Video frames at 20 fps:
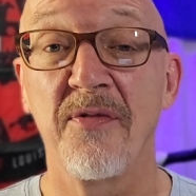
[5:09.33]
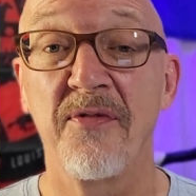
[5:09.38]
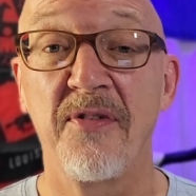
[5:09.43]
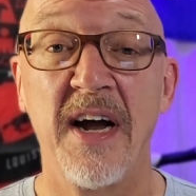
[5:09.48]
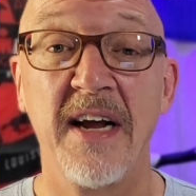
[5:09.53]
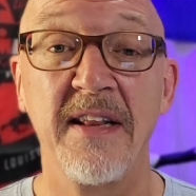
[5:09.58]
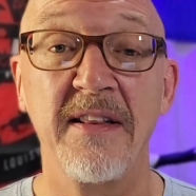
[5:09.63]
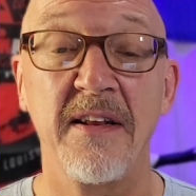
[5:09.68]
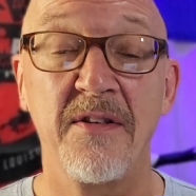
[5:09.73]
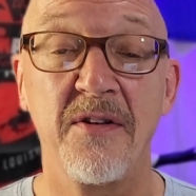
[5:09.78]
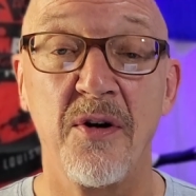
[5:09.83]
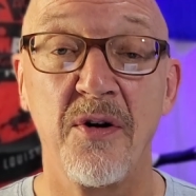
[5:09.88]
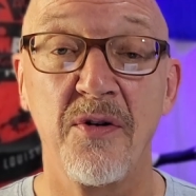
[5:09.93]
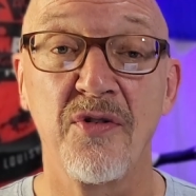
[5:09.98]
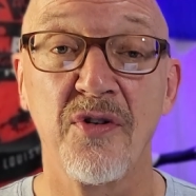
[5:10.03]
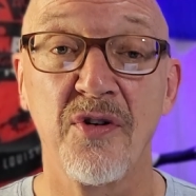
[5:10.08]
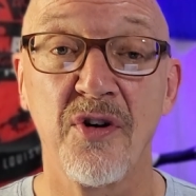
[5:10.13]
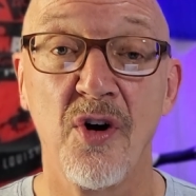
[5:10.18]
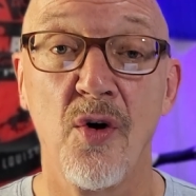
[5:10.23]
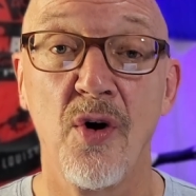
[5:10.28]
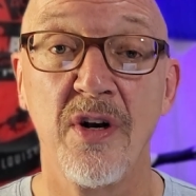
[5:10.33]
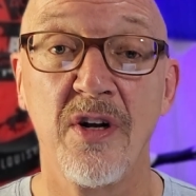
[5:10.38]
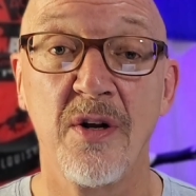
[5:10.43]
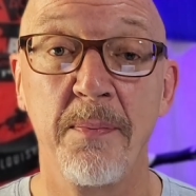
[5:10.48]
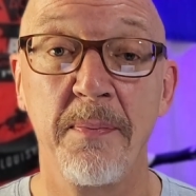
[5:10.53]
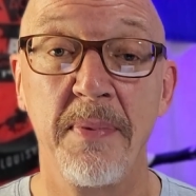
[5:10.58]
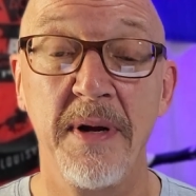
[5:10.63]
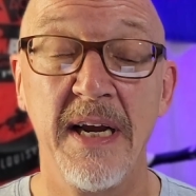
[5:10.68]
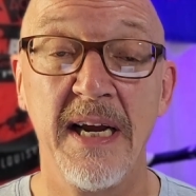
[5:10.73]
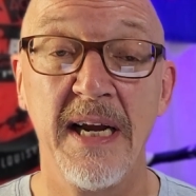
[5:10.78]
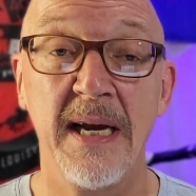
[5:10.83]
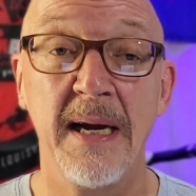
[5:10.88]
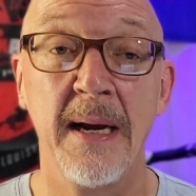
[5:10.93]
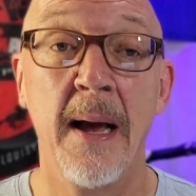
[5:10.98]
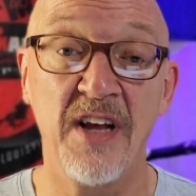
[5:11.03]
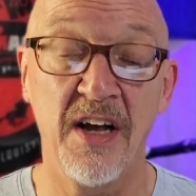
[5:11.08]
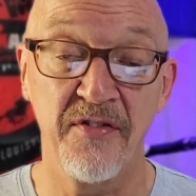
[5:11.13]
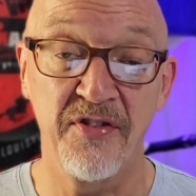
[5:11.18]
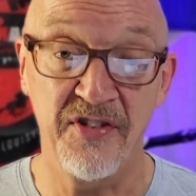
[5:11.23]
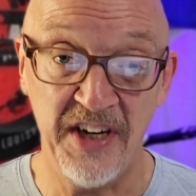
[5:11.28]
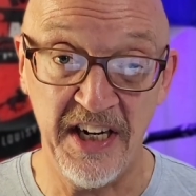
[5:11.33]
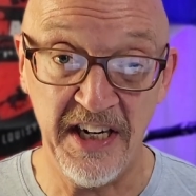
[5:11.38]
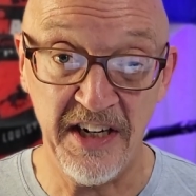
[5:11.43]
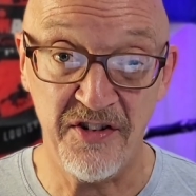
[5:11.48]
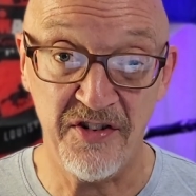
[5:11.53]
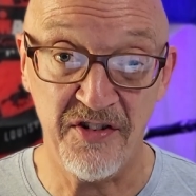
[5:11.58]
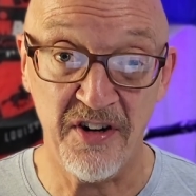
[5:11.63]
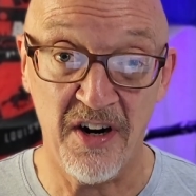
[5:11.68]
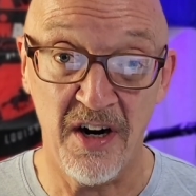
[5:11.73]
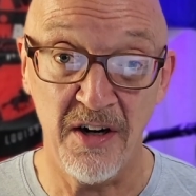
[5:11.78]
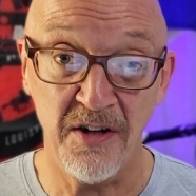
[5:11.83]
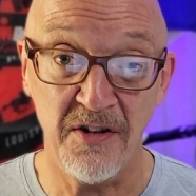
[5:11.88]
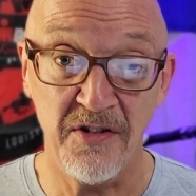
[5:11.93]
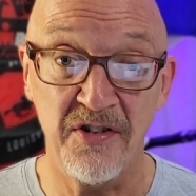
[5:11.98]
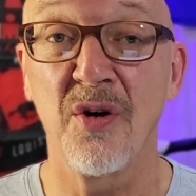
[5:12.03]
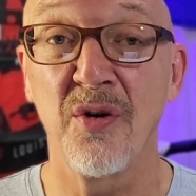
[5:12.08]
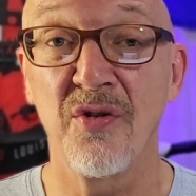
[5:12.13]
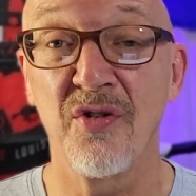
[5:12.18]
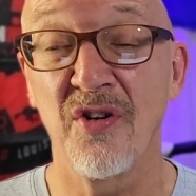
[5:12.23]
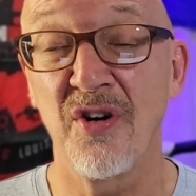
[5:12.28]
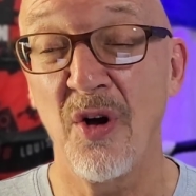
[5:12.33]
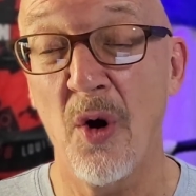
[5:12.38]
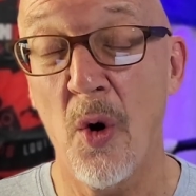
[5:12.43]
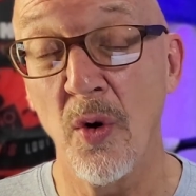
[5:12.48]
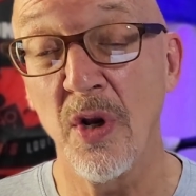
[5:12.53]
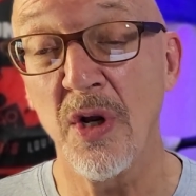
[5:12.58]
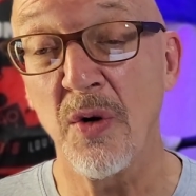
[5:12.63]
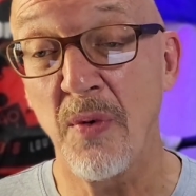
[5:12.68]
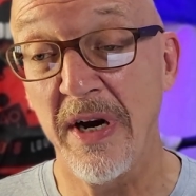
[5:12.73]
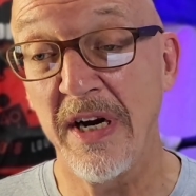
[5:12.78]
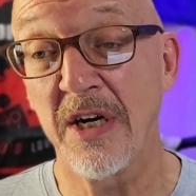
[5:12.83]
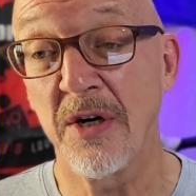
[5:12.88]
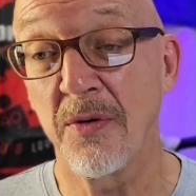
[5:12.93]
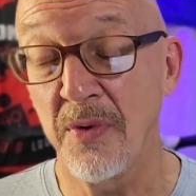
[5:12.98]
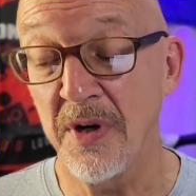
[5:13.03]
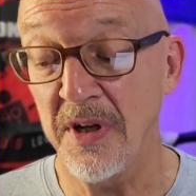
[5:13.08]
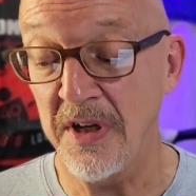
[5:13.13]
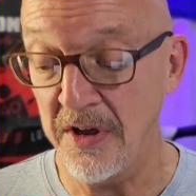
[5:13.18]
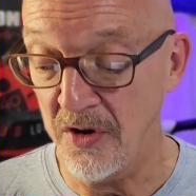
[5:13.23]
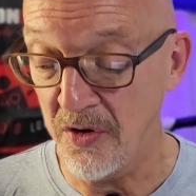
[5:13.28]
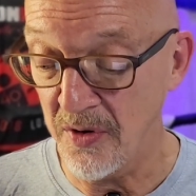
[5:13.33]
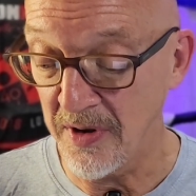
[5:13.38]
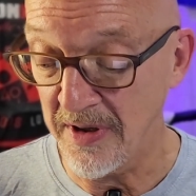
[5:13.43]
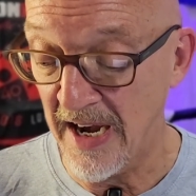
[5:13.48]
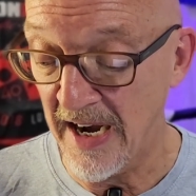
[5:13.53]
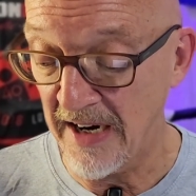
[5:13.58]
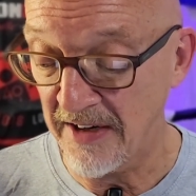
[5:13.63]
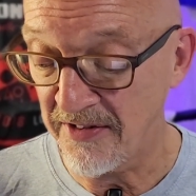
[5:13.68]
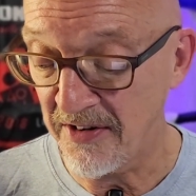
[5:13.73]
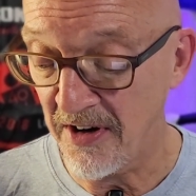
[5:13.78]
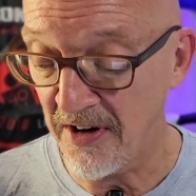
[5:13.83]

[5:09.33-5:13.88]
going to find that those are going to be self-seated start. Those are the only way you can really do a dock